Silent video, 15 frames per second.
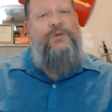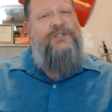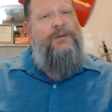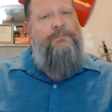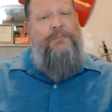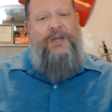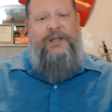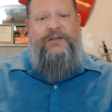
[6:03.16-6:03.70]

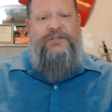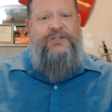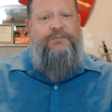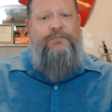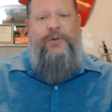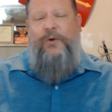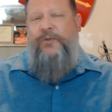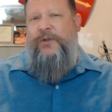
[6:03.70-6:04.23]
immense,
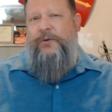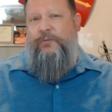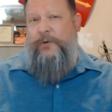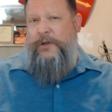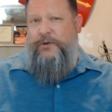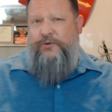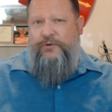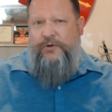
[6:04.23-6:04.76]
both in
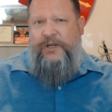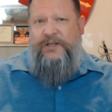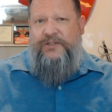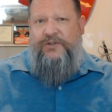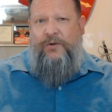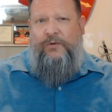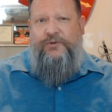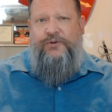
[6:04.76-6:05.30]
recruiting
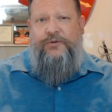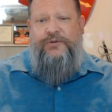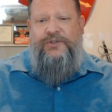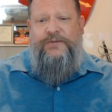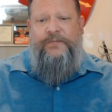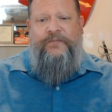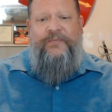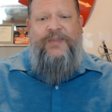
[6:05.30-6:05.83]
soldiers
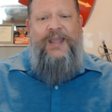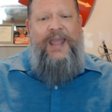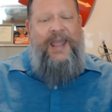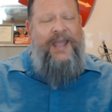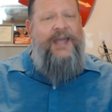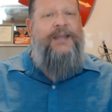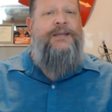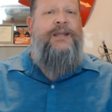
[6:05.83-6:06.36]

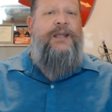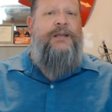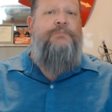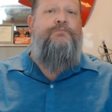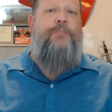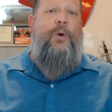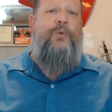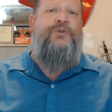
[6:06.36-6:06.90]
and in
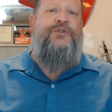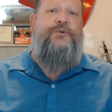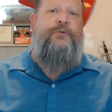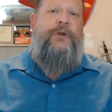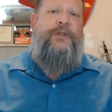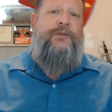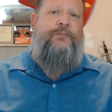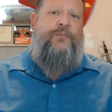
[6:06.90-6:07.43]

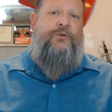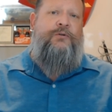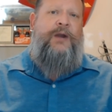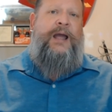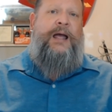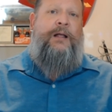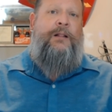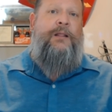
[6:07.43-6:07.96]
bolstering the
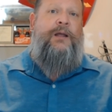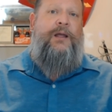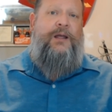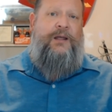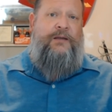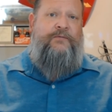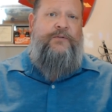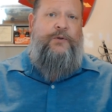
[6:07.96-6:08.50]
morale
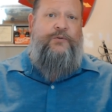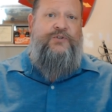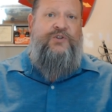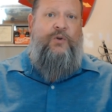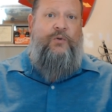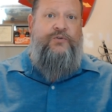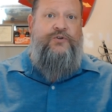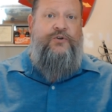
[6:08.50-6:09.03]
of those
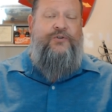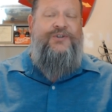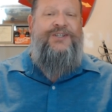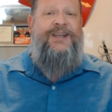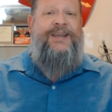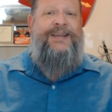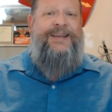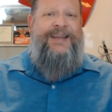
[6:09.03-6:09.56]
soldiers
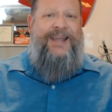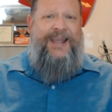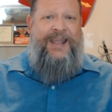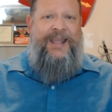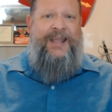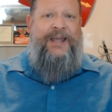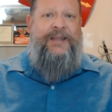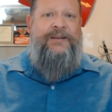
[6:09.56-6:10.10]

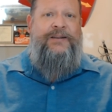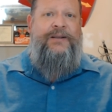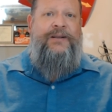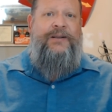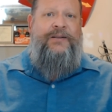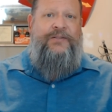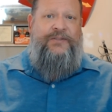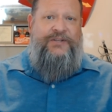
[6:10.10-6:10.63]
and
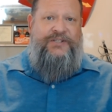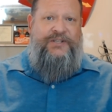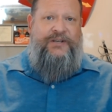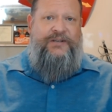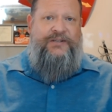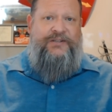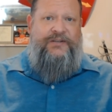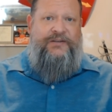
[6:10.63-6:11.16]
the
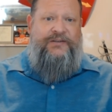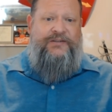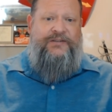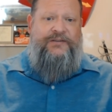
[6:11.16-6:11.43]
citizens.